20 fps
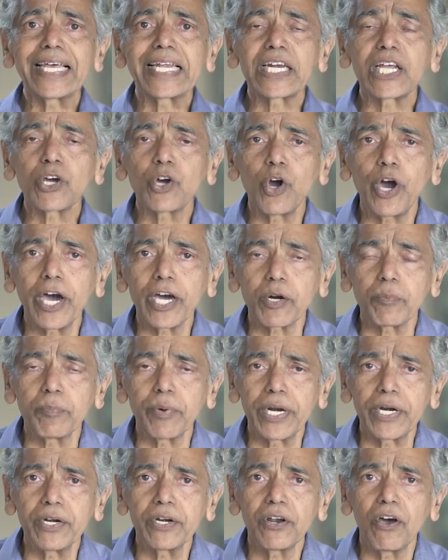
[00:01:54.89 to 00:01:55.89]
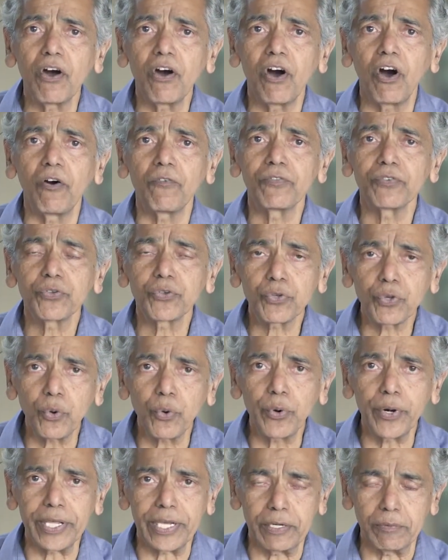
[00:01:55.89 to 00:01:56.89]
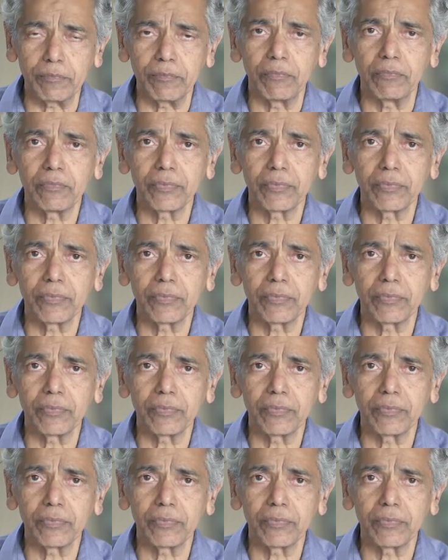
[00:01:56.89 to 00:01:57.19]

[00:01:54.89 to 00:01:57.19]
requirement of sodium